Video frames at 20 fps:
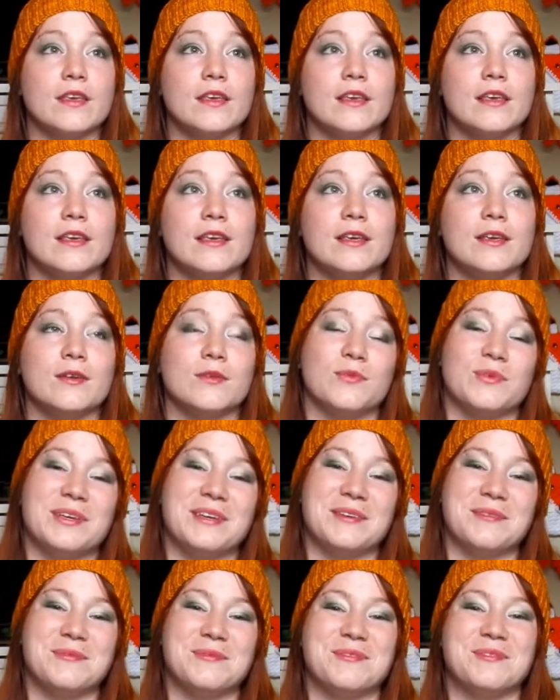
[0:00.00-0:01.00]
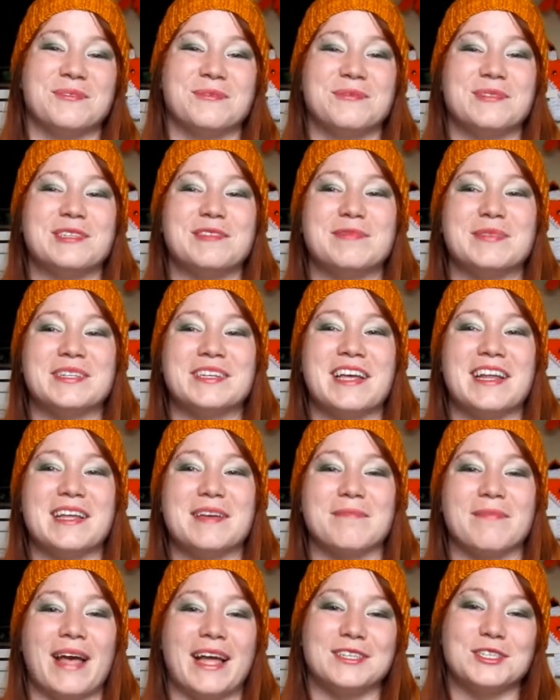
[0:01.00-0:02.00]
We've been
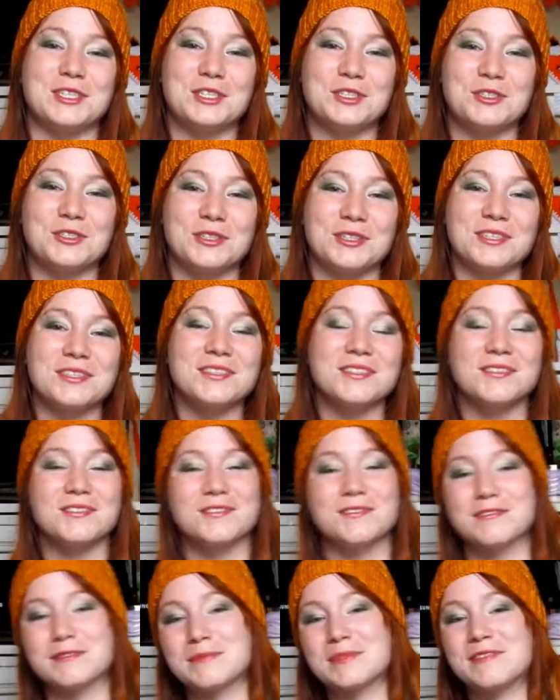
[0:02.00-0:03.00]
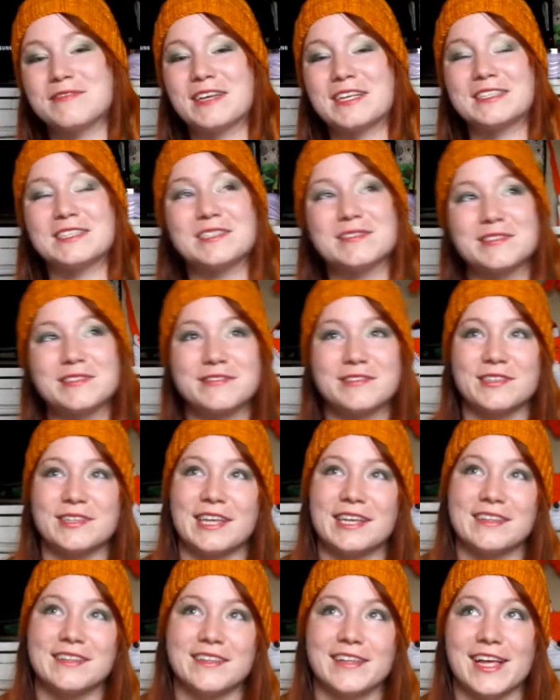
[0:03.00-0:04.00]
getting matching shirts from the festival for
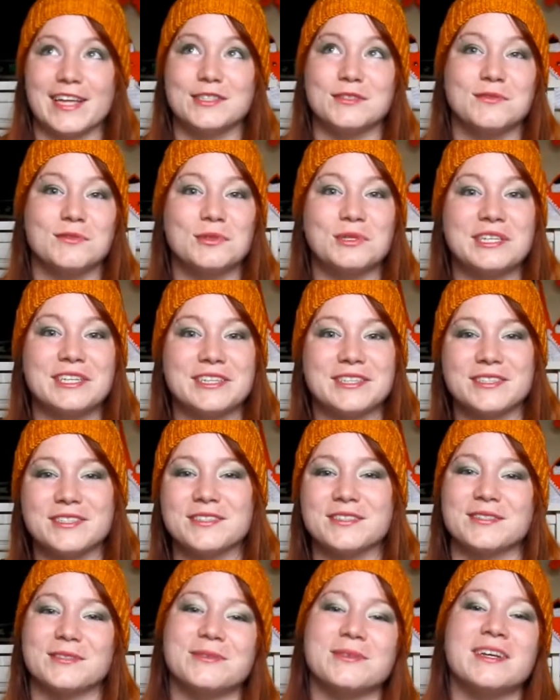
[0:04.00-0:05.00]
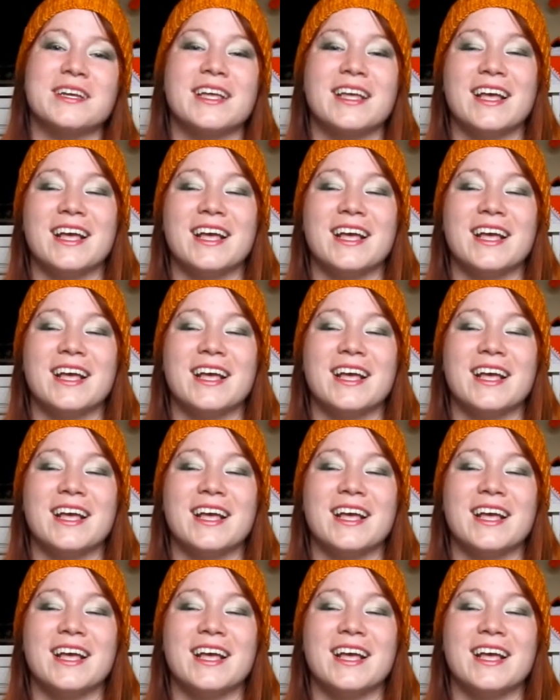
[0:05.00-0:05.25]
like the last 4 years, so